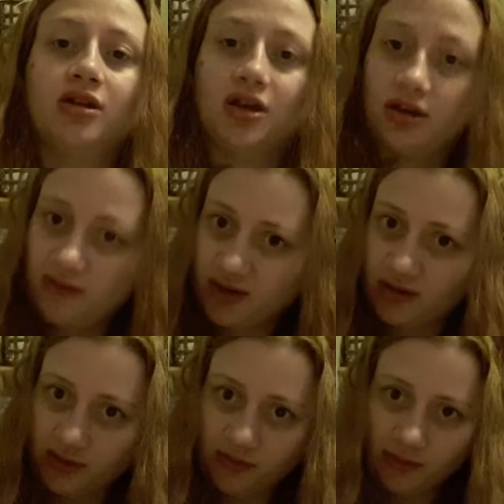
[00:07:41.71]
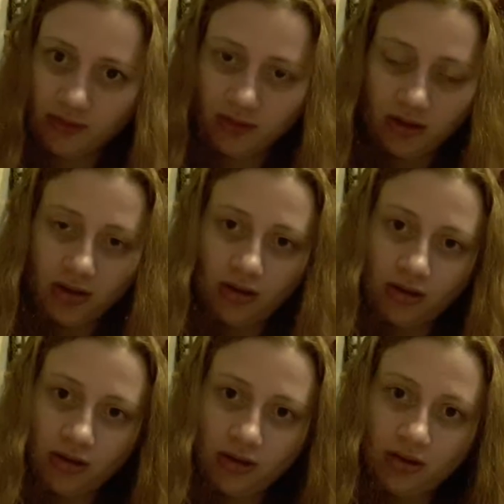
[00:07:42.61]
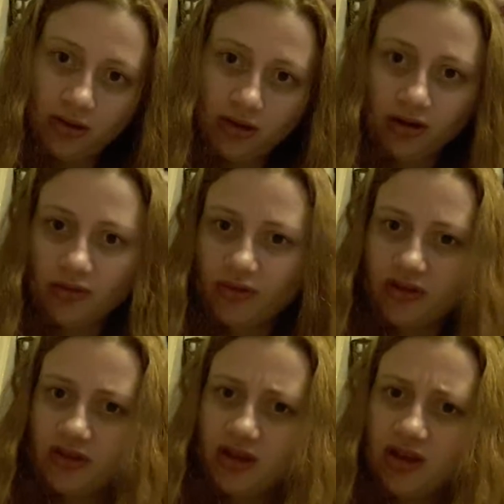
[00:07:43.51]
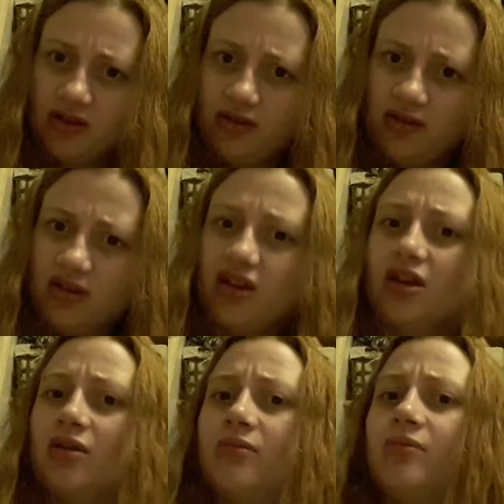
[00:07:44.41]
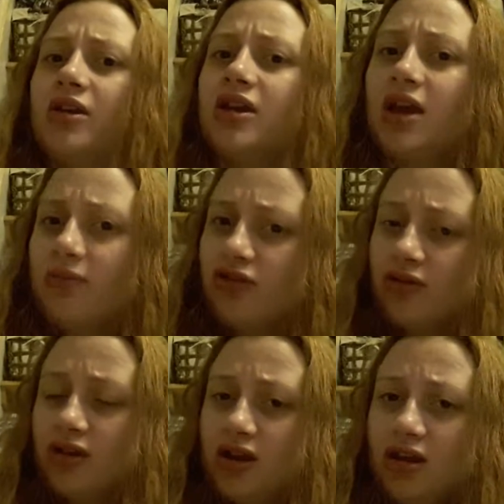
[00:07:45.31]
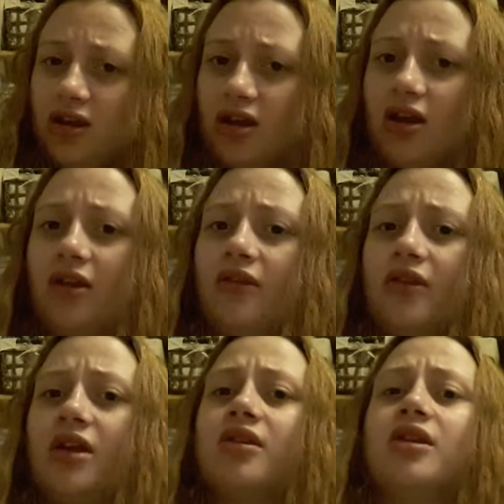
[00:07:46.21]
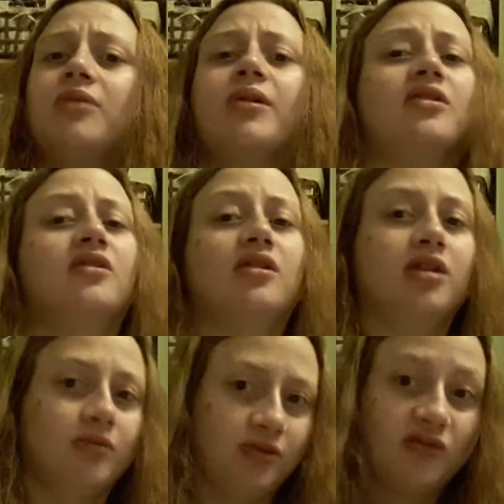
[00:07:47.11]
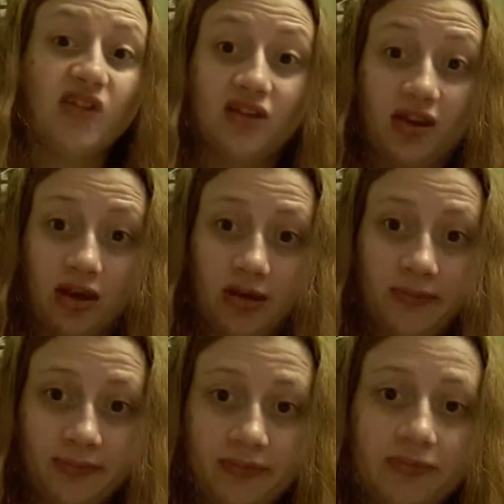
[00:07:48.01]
And at first I thought, I don't know what this is, but he kept doing it, and then he basically was fitting.